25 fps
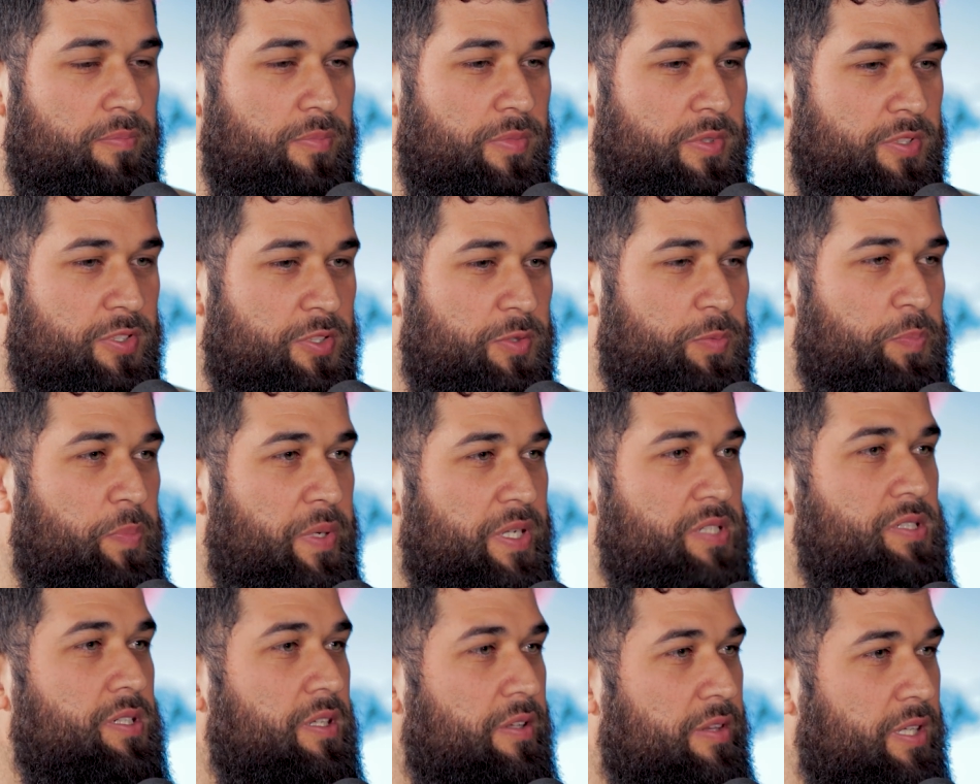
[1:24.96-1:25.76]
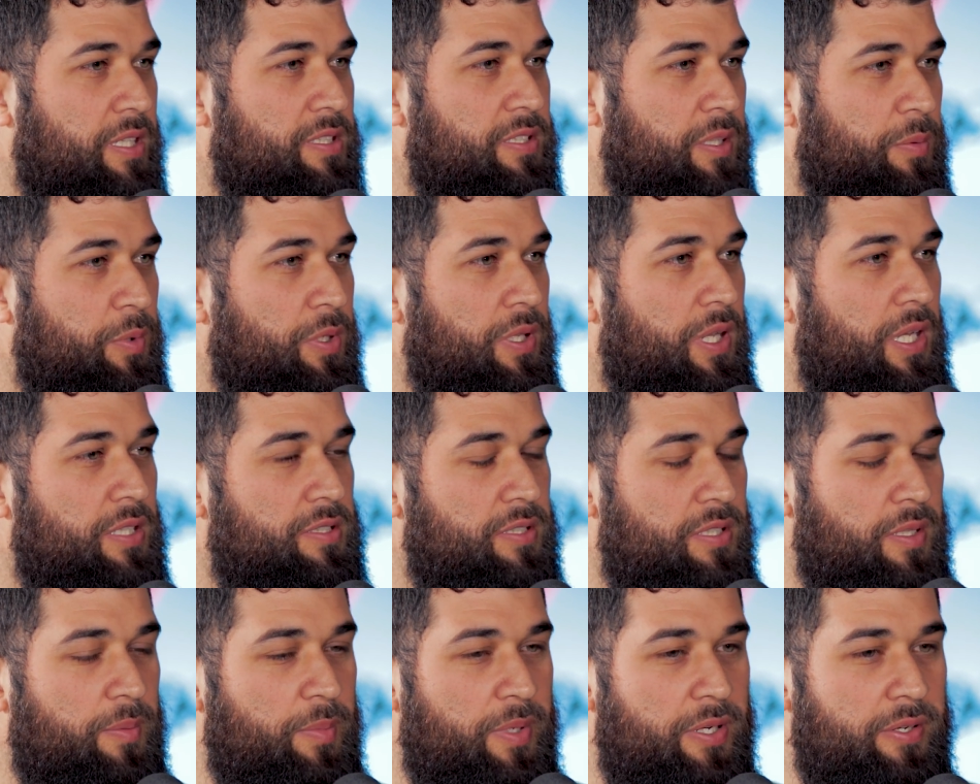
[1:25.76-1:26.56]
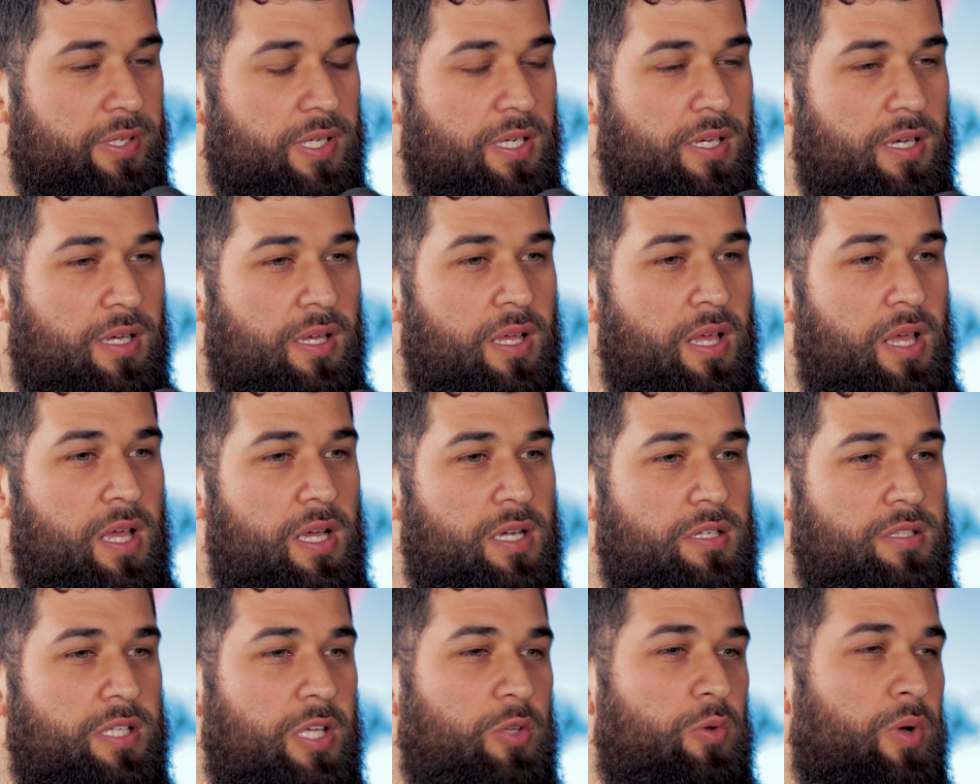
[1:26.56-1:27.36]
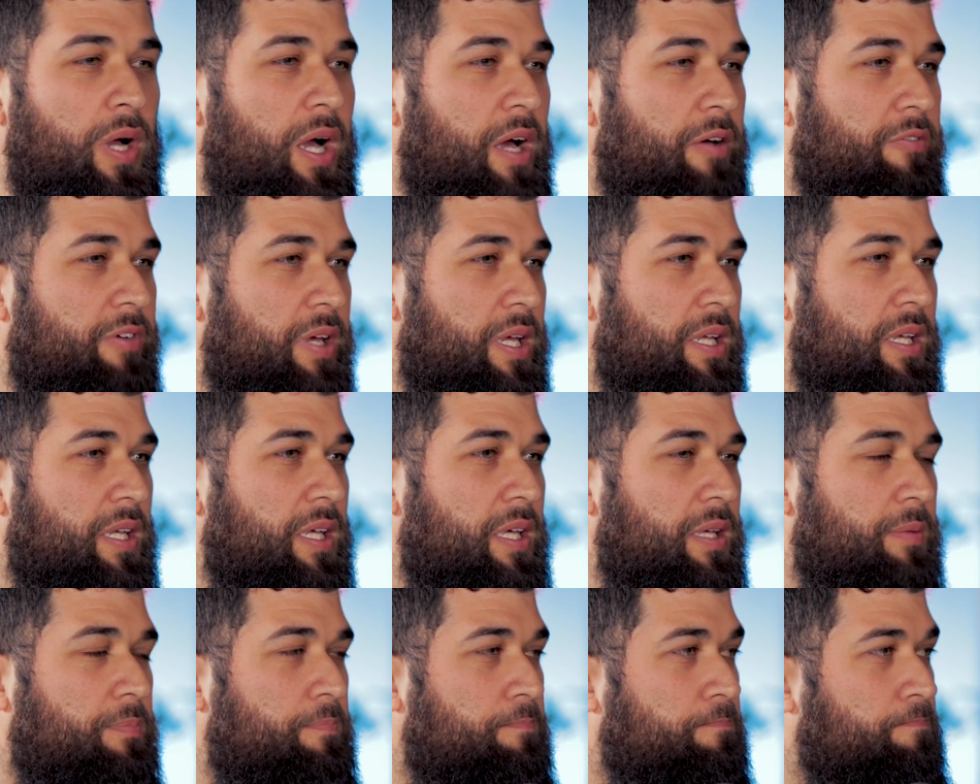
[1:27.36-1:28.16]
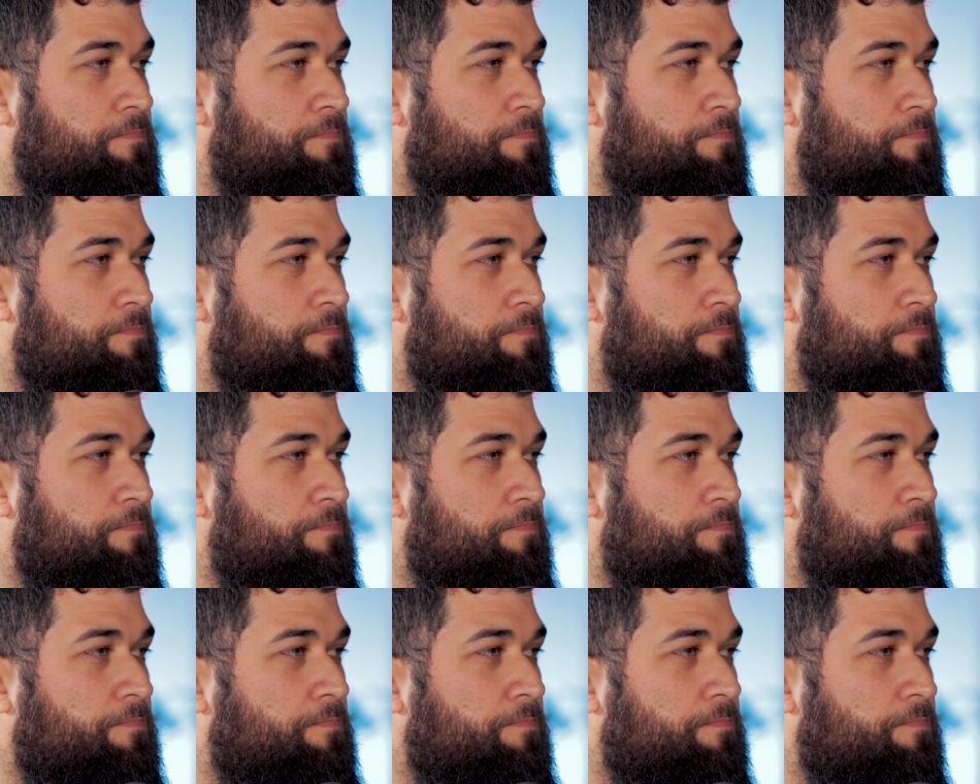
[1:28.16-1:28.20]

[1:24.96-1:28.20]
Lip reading: special things about Latin America. They don't have any